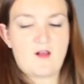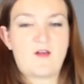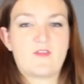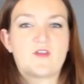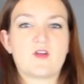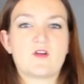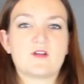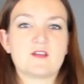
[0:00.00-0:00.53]

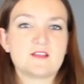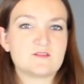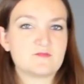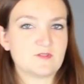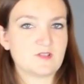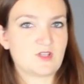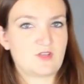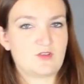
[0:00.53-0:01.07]
Although it is
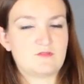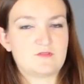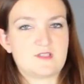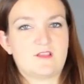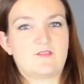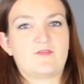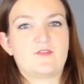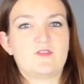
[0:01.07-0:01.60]
really cute
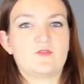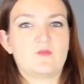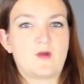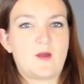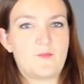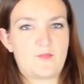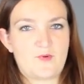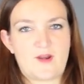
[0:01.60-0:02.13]
if you
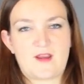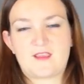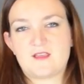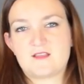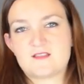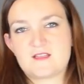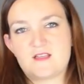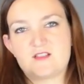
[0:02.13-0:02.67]
break
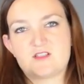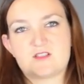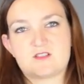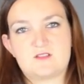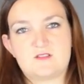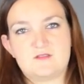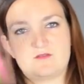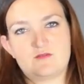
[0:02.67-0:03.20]
it, and
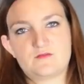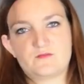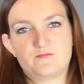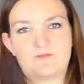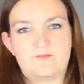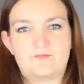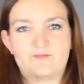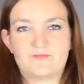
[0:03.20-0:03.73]
just do
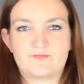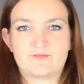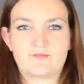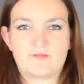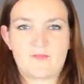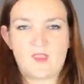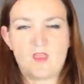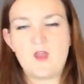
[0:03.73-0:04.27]

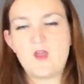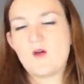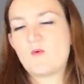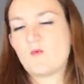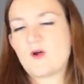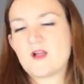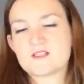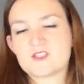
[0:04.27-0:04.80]

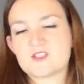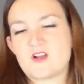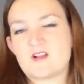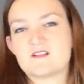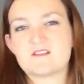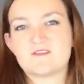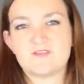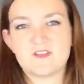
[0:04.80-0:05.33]
watch
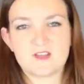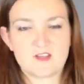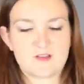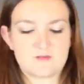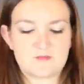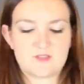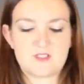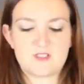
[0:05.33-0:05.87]
Shauna's
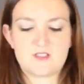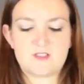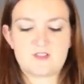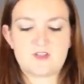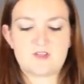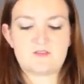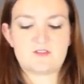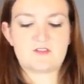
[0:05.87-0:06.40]
video. She
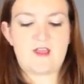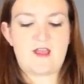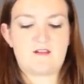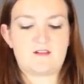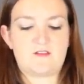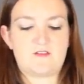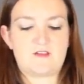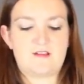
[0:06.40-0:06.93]
shows you how
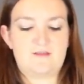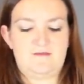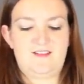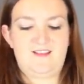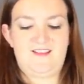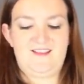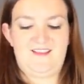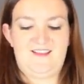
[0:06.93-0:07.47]
to do
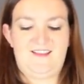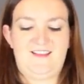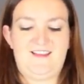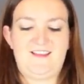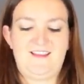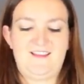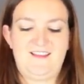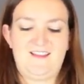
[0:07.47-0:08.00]

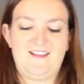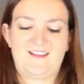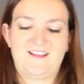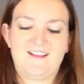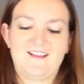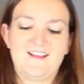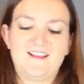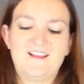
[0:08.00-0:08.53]
it.
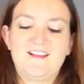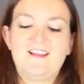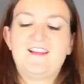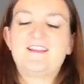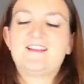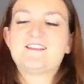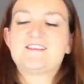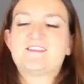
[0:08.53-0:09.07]

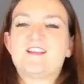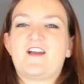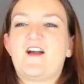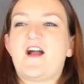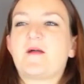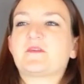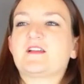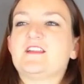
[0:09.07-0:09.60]
So
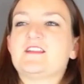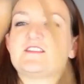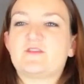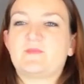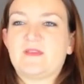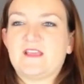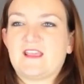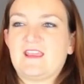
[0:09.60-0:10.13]
I'm gonna
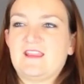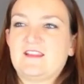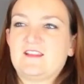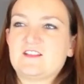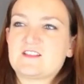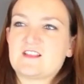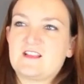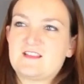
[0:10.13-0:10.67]
do big
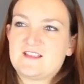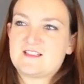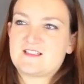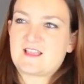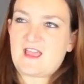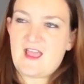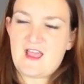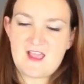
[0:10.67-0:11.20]
antlers on
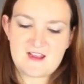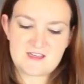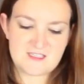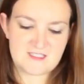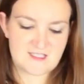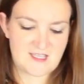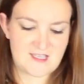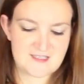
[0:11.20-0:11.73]
this guy
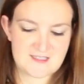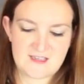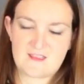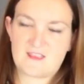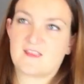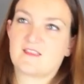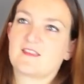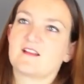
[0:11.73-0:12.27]
just cause I
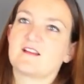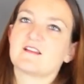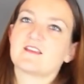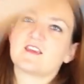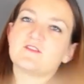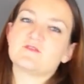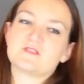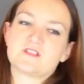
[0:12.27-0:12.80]
think they're
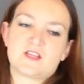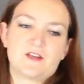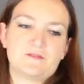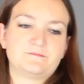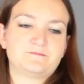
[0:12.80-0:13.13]
cute.